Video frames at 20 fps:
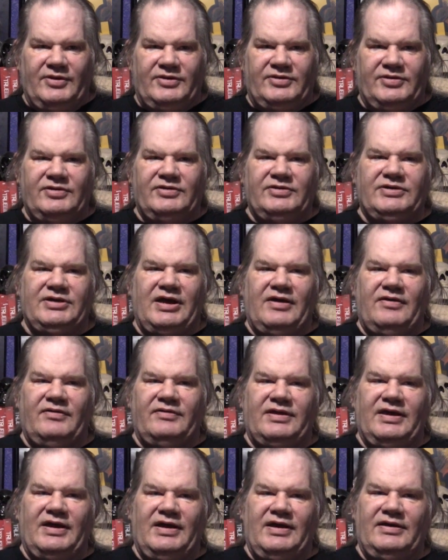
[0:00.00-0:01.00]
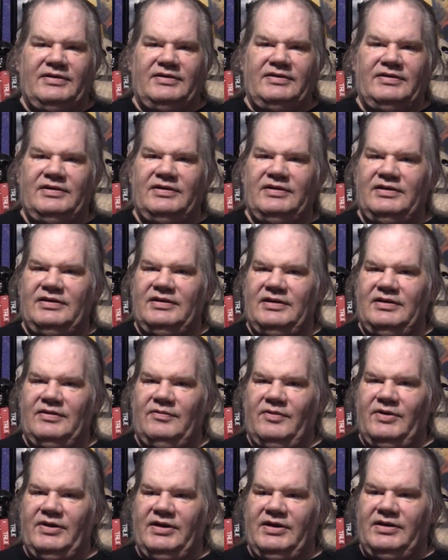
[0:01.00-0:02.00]
it turns out that
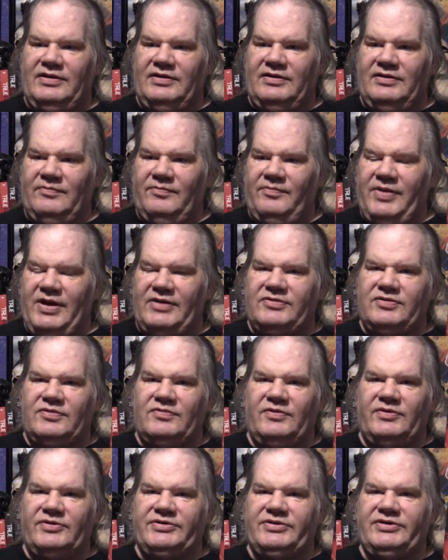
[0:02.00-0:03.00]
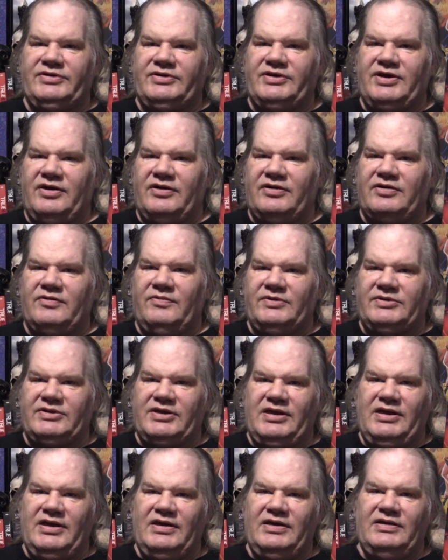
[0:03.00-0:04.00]
when Patrick Wilson's character was a
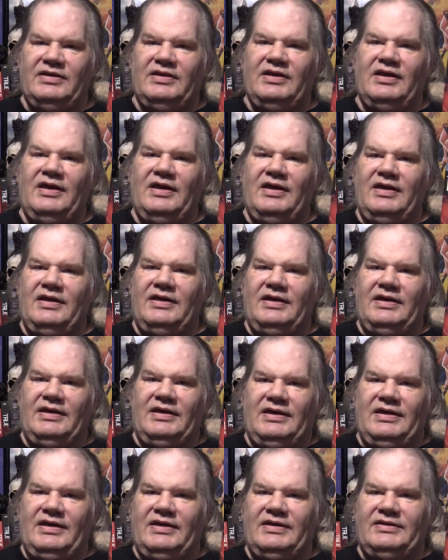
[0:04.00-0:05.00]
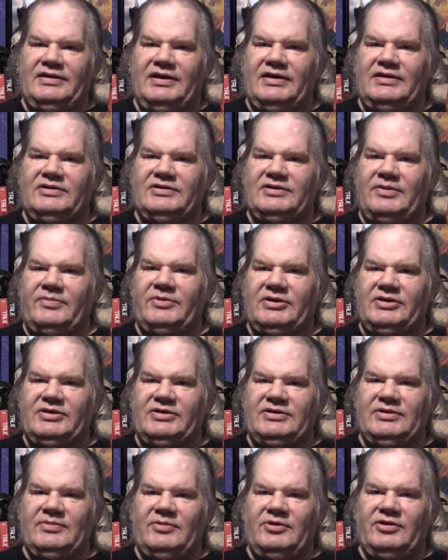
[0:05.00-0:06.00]
kid, he had done something
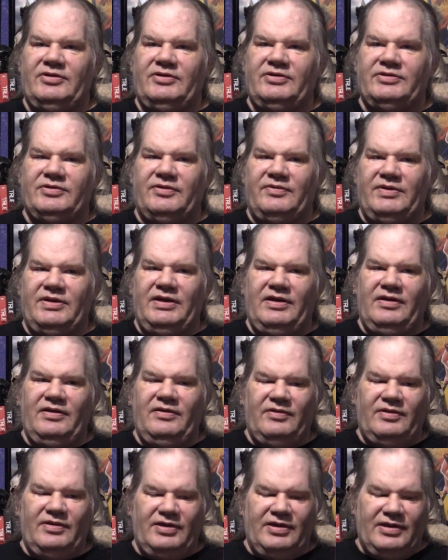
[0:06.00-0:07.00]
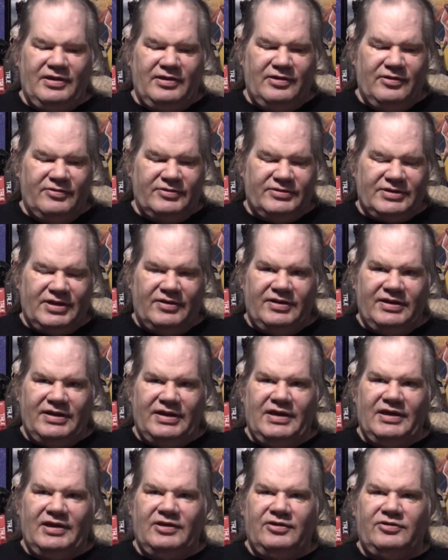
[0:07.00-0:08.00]
similar, so he, he knows how to
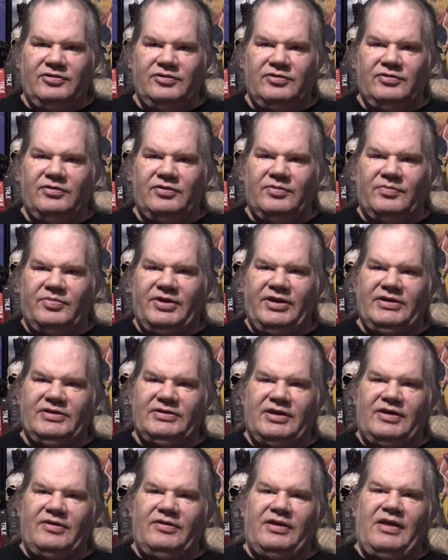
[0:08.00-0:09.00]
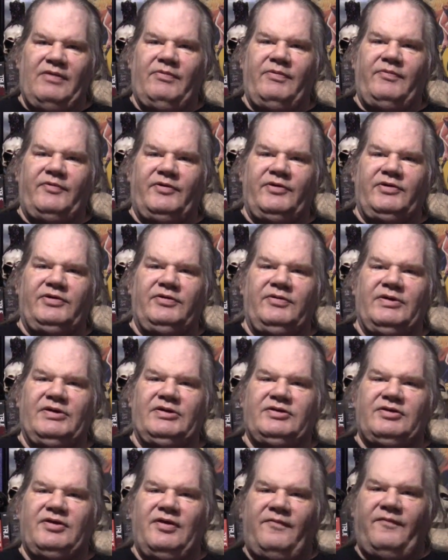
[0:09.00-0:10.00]
get into the place that they refer to
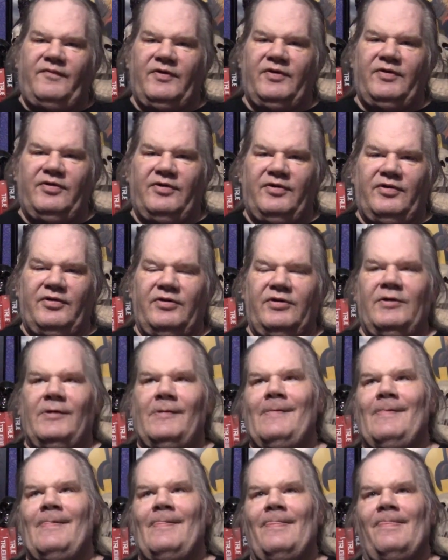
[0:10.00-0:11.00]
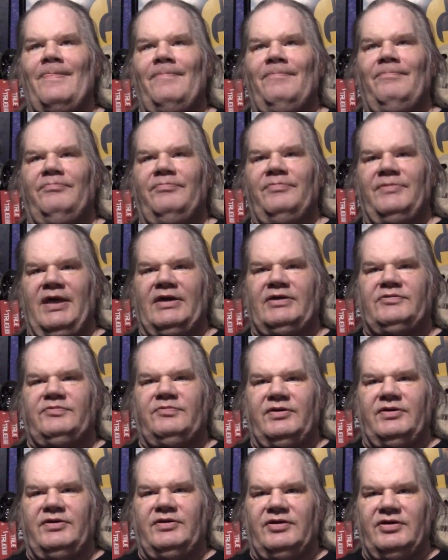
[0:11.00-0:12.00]
as the further. That's
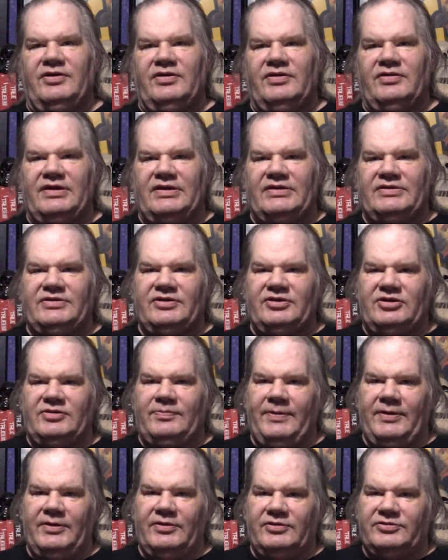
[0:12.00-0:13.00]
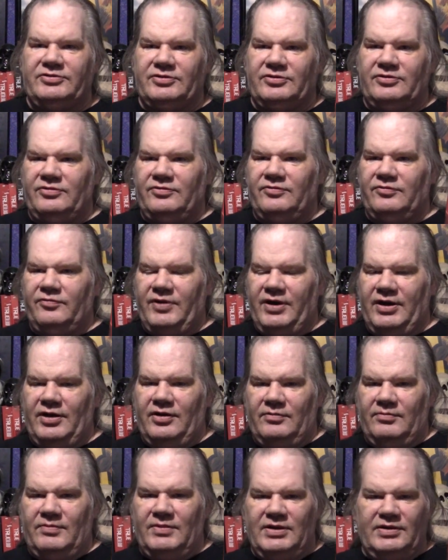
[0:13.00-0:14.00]
where the that's the spiritual
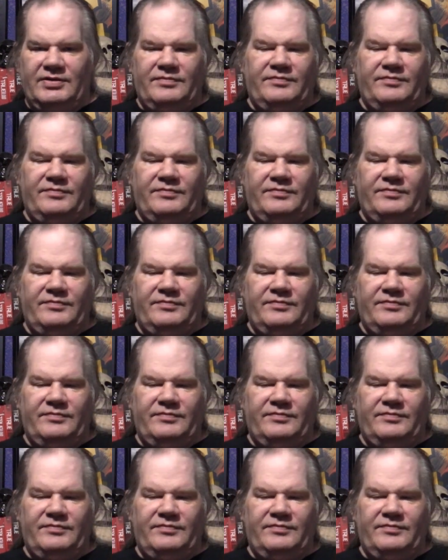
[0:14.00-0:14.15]
realm.